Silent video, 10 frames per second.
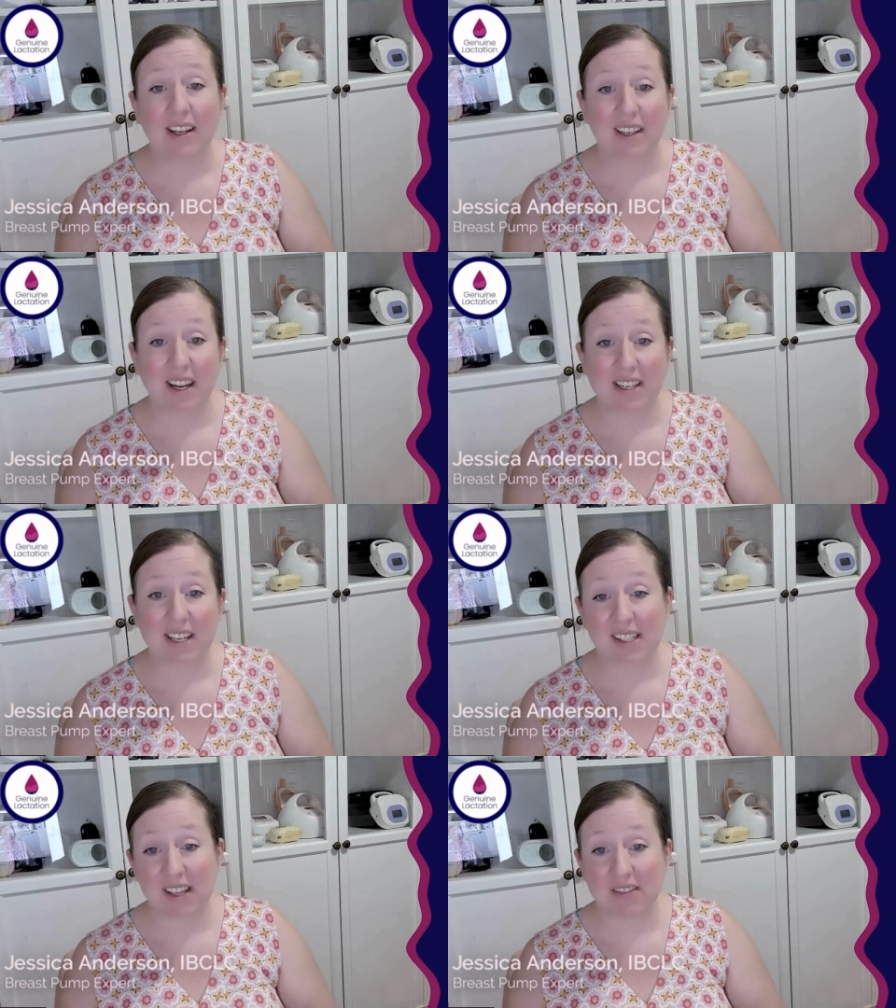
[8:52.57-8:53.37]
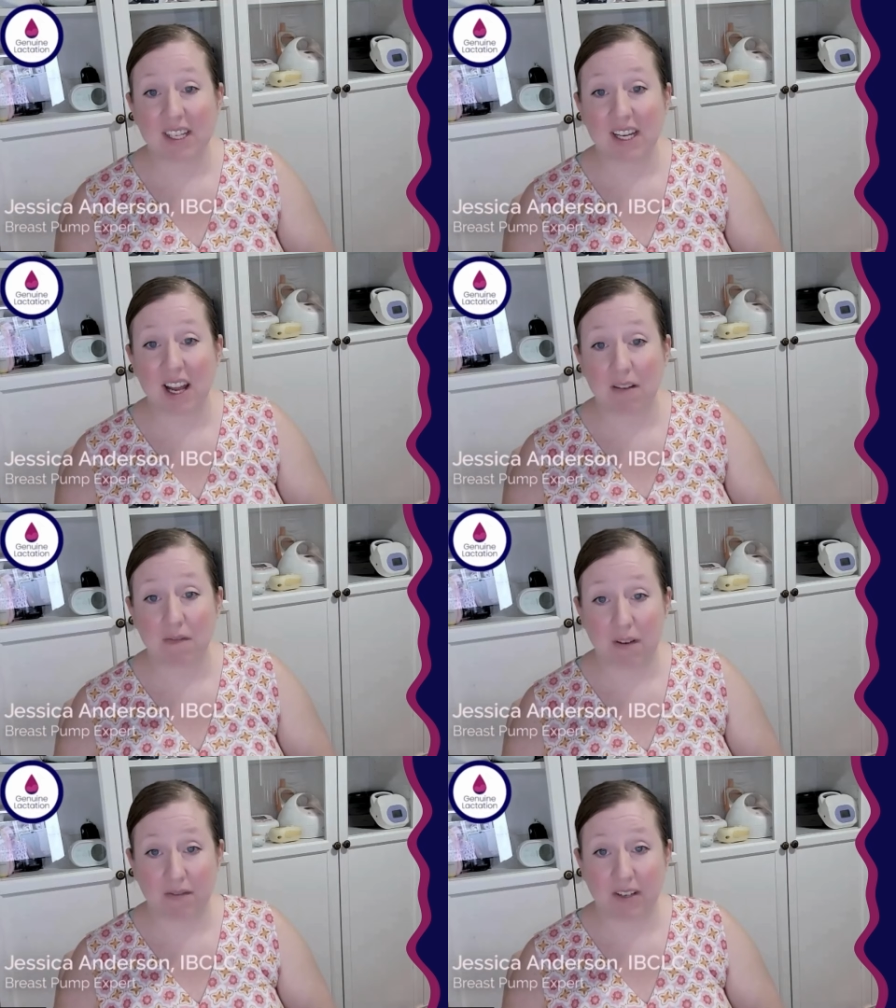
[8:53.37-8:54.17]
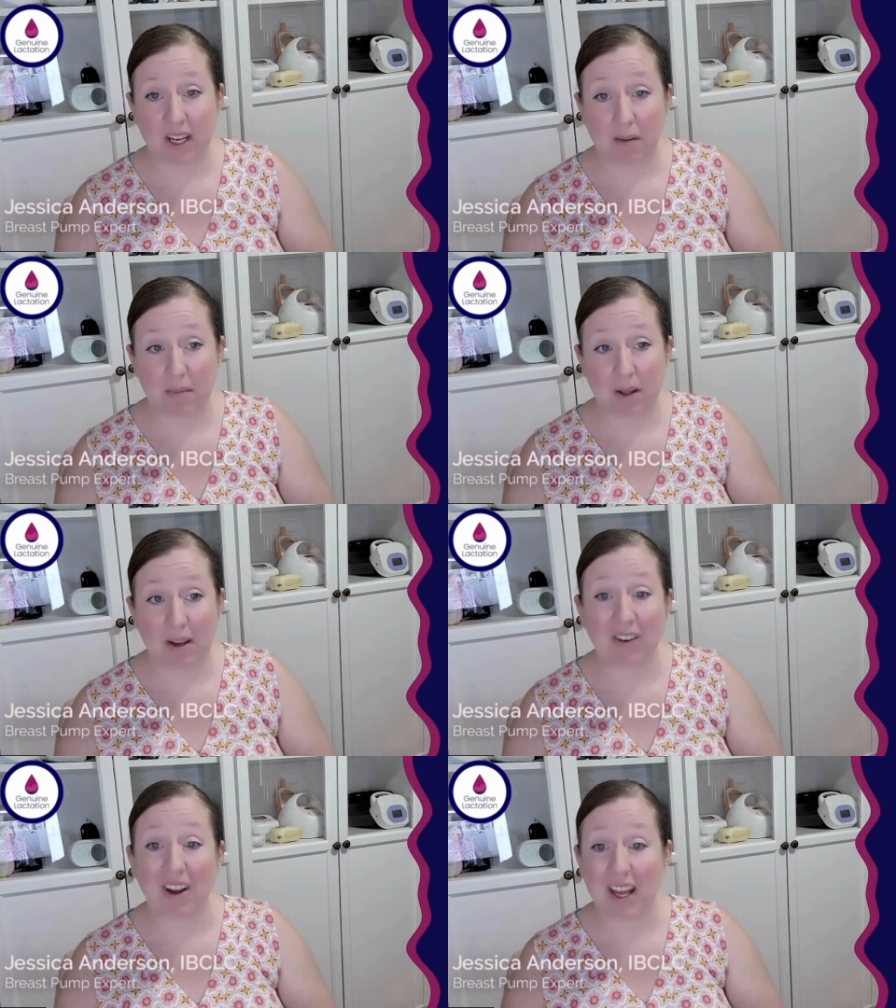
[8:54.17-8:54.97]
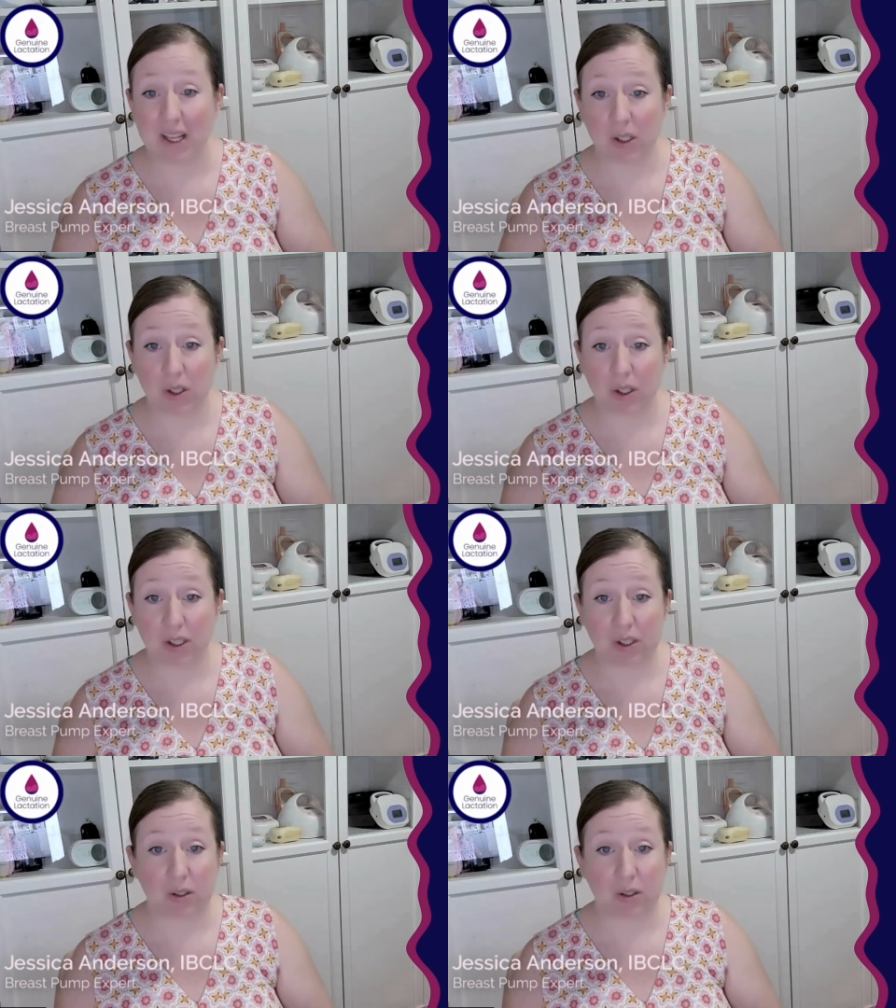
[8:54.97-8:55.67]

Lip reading: 19, 17, and 15 millimeter inserts.